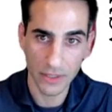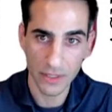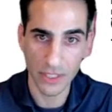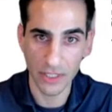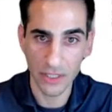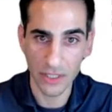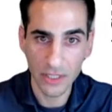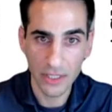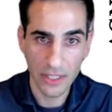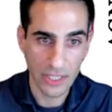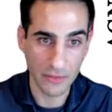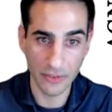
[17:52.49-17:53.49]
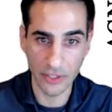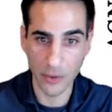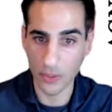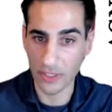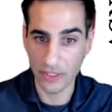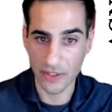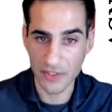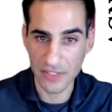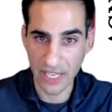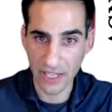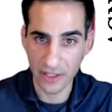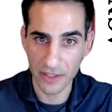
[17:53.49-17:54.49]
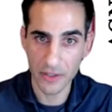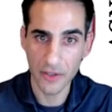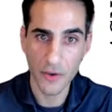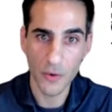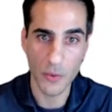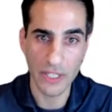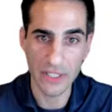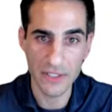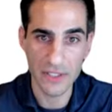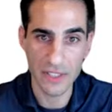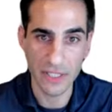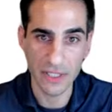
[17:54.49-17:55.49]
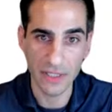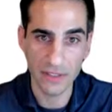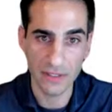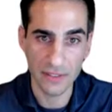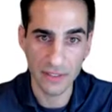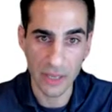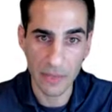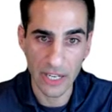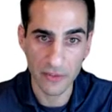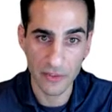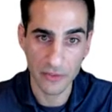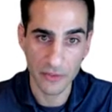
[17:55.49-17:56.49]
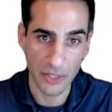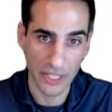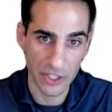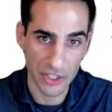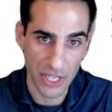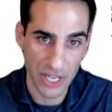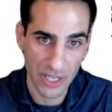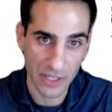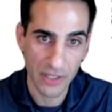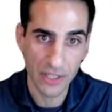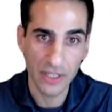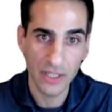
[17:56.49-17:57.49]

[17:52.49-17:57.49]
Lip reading: And even though with a lot of scatter, we can see that Lyman alpha for AGN